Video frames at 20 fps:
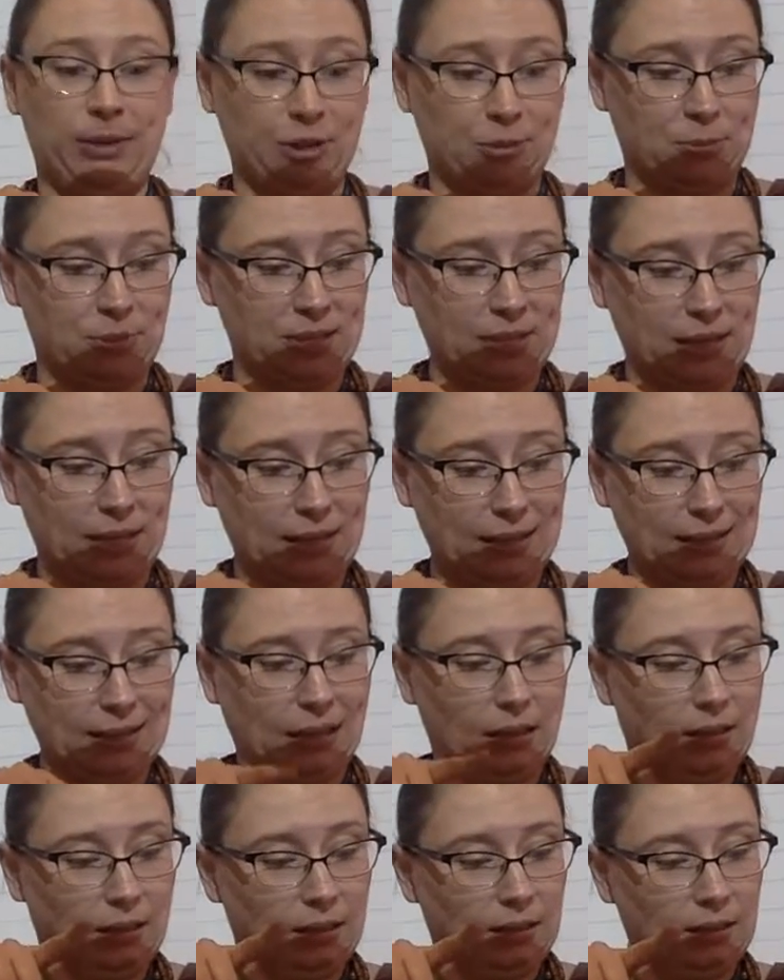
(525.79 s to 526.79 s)
meters per second.
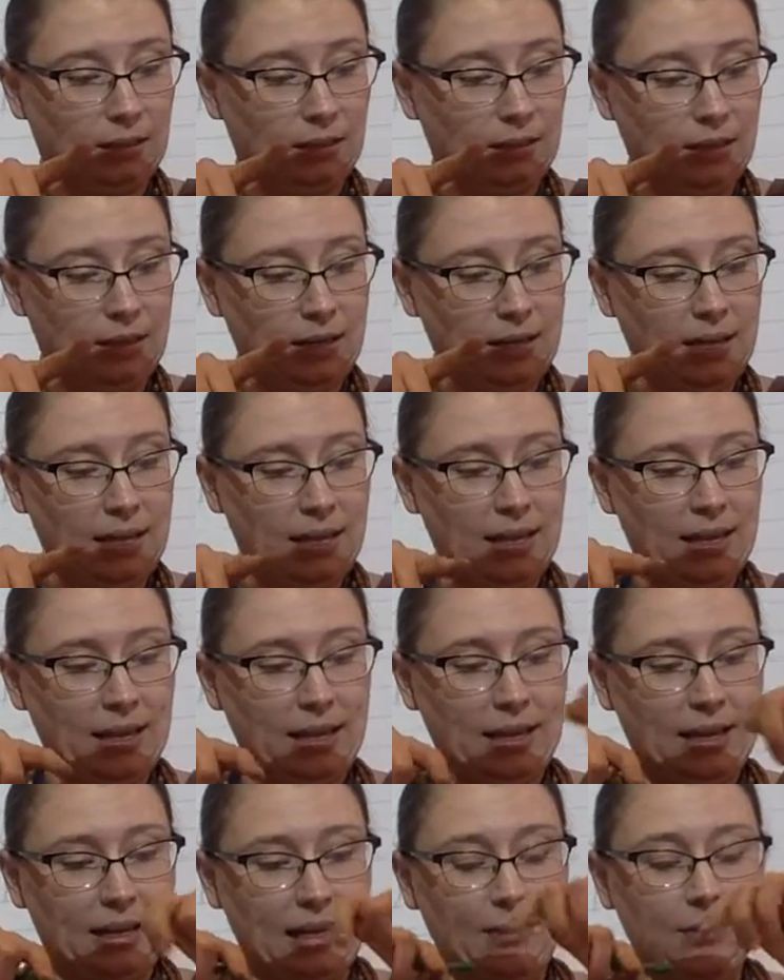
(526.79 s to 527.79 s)

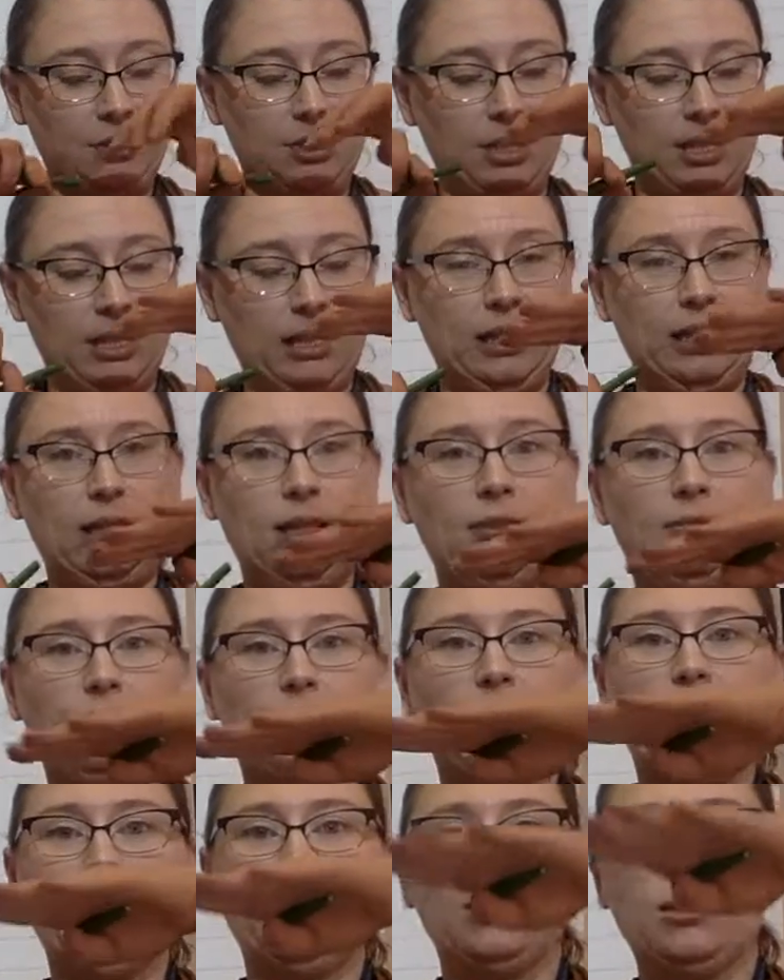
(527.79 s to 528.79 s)
And if she
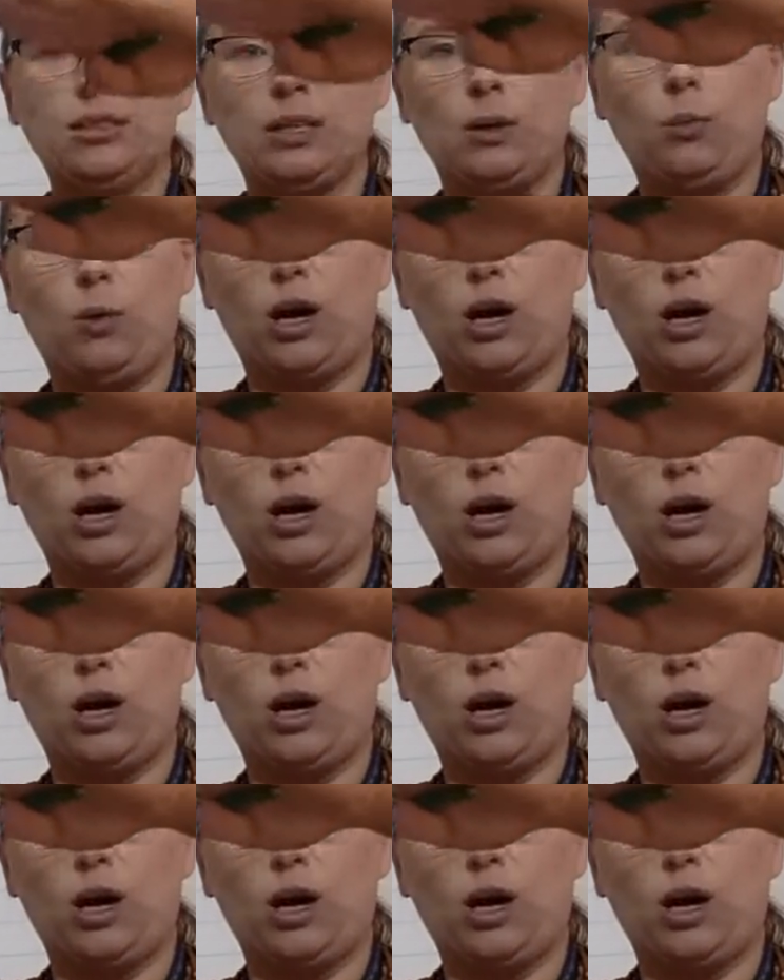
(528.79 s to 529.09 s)
fires a